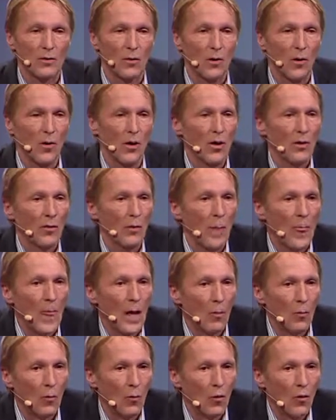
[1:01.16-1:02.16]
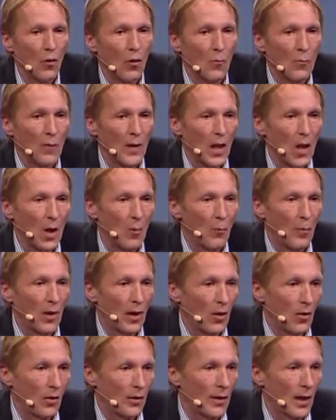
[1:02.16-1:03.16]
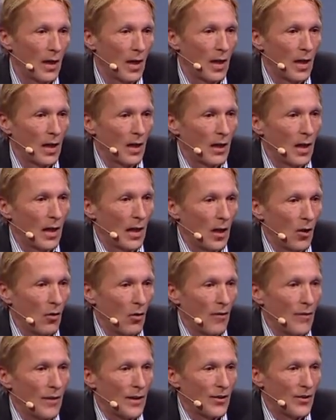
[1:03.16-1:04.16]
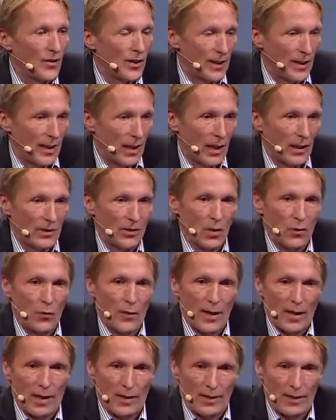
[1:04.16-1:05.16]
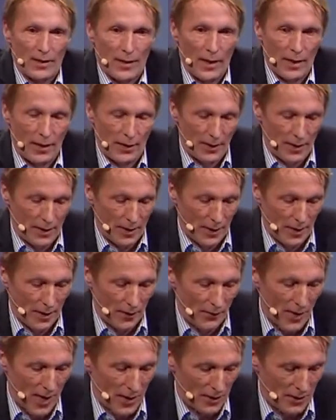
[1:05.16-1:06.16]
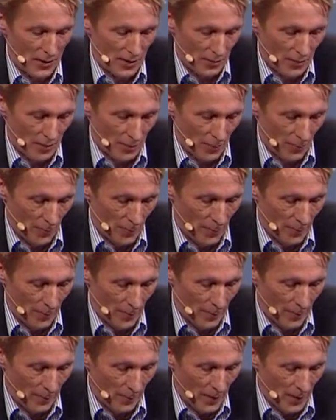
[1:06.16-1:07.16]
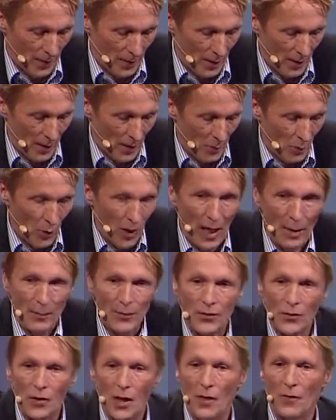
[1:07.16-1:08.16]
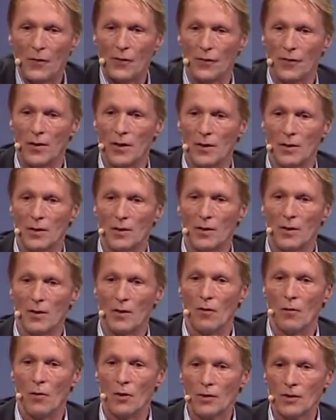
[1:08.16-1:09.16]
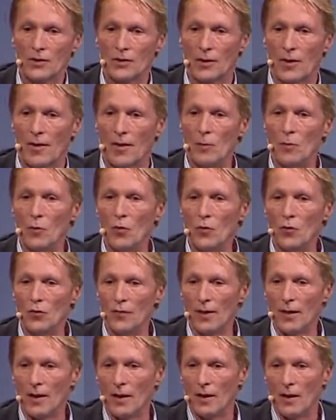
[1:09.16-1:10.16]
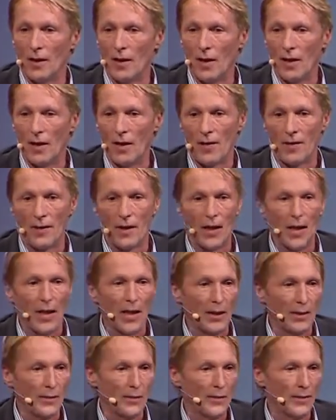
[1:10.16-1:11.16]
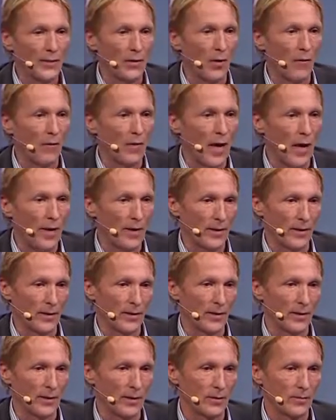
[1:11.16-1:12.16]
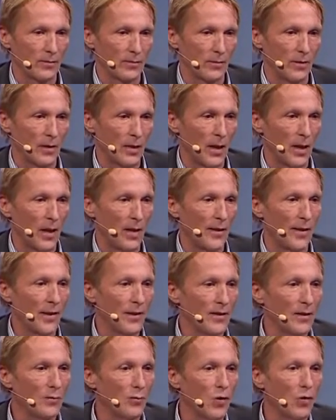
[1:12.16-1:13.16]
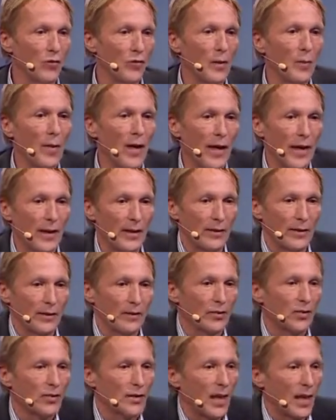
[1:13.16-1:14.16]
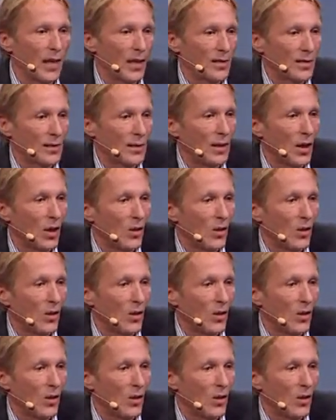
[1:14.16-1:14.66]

learn more about how the GDR surveillance state functioned. Perhaps you have watched the movie The Lives of Others. This movie made the Stasi